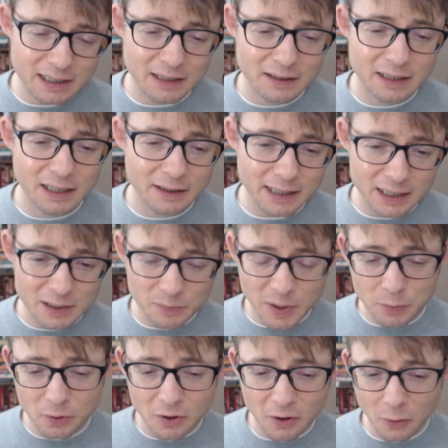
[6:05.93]
and that these
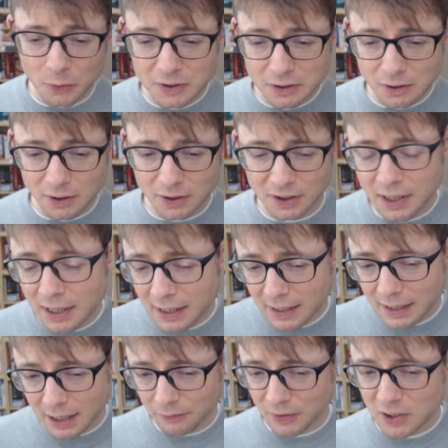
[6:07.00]
people close to her
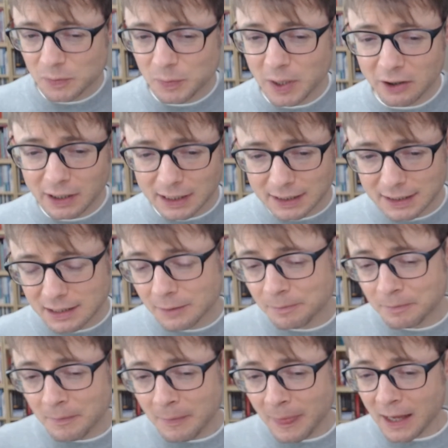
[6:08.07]
have
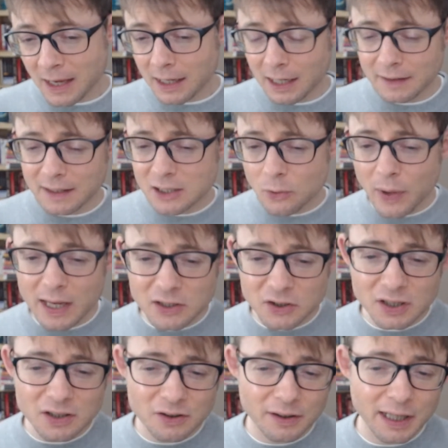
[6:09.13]
experienced? And these
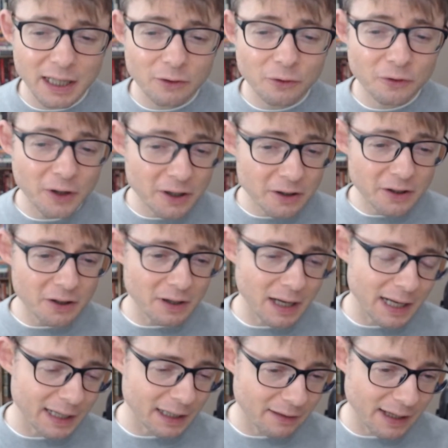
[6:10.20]
questions are then further
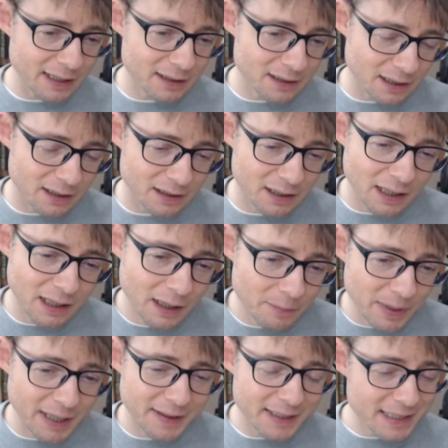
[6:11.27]
highlighted
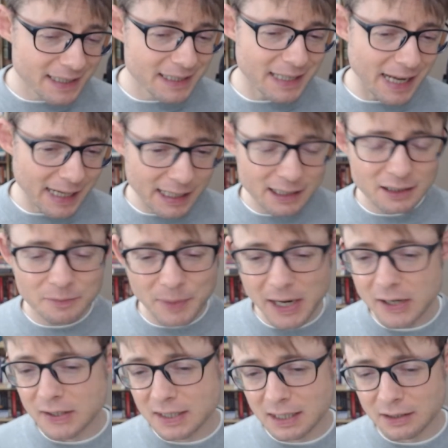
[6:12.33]
by the second
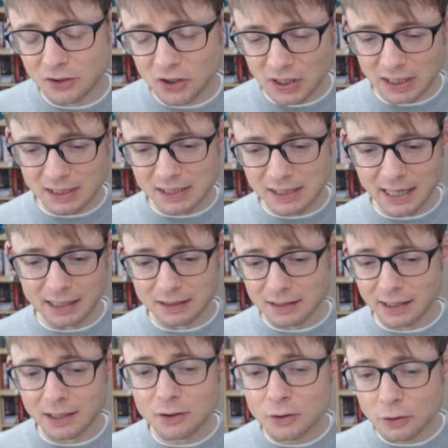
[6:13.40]
person she is sent
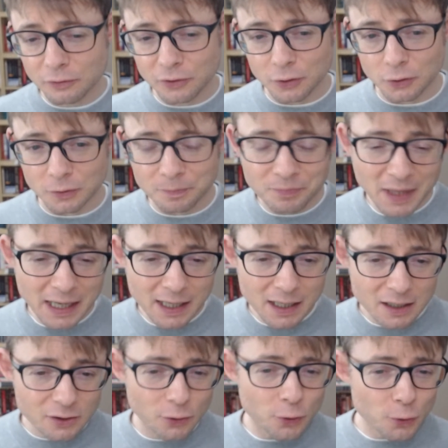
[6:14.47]
to interview.
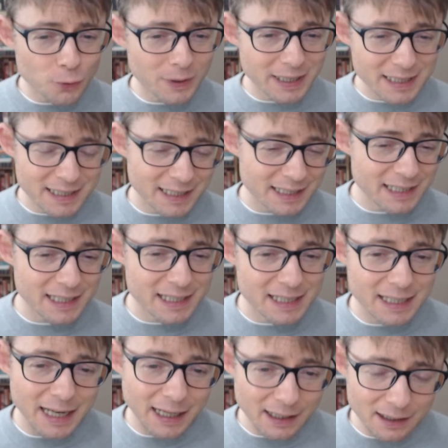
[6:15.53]
So, who is this
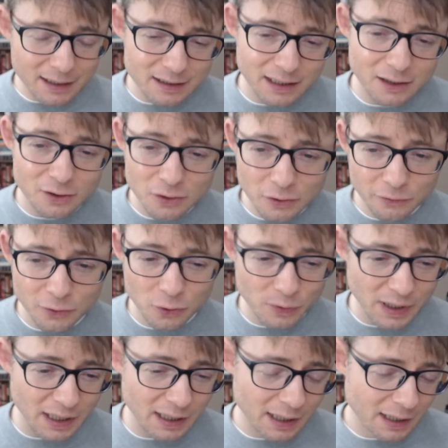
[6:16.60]
second
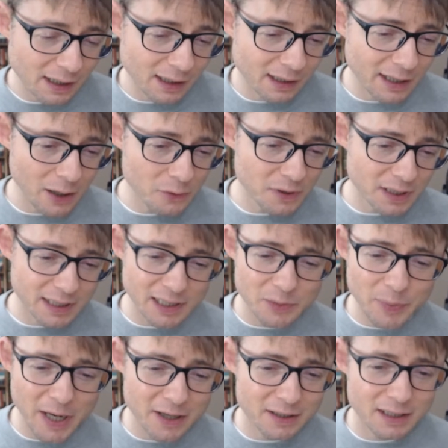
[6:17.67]
interviewee, and how does this
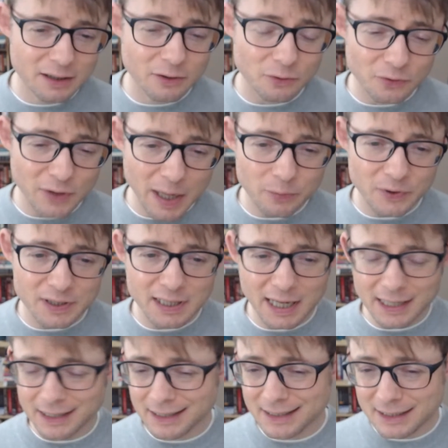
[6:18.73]
person
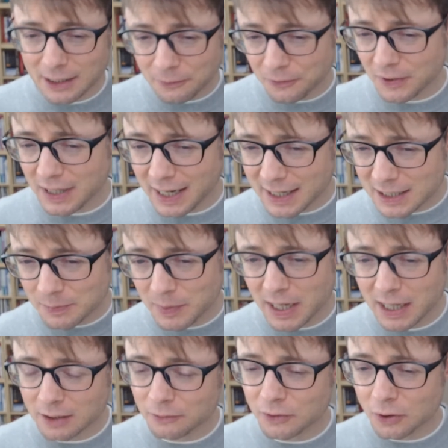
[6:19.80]
represent a different
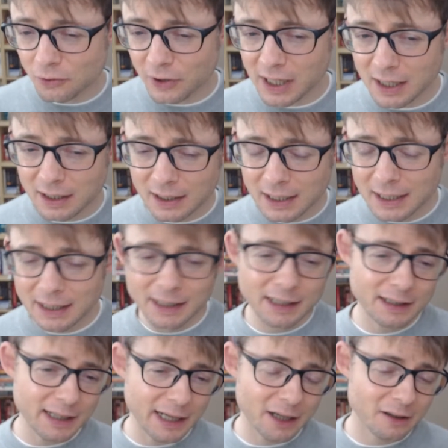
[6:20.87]
aspect of Korea
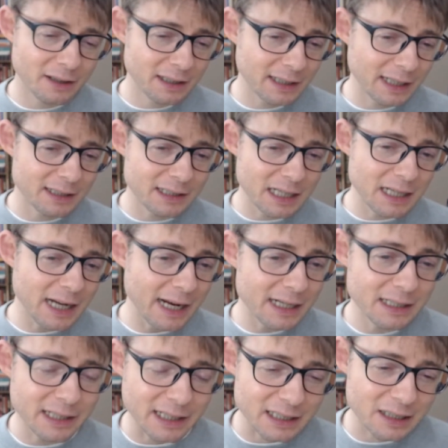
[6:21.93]
in the early
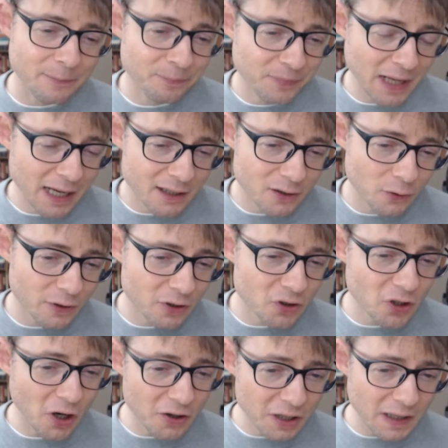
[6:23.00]
1990s? So, the
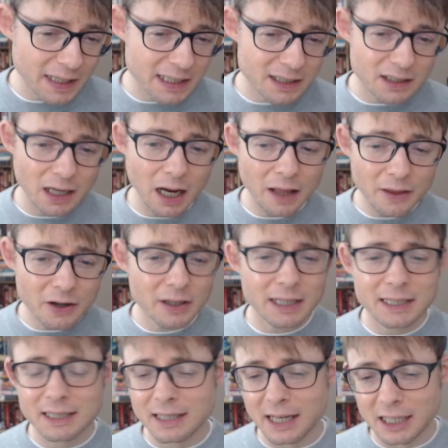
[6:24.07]
journalist's other
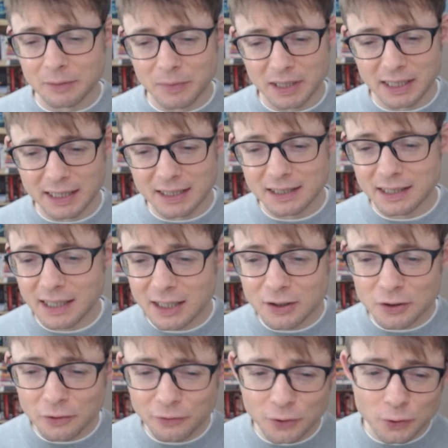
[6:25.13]
assignment is to
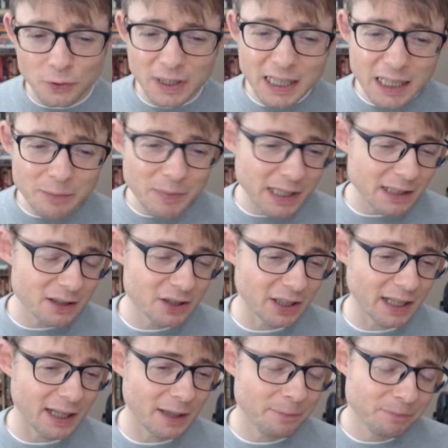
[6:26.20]
interview Lee
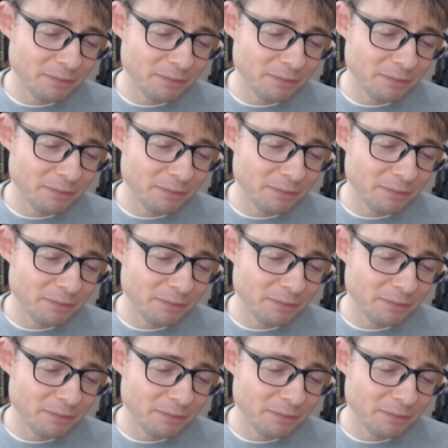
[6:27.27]
Min-ja.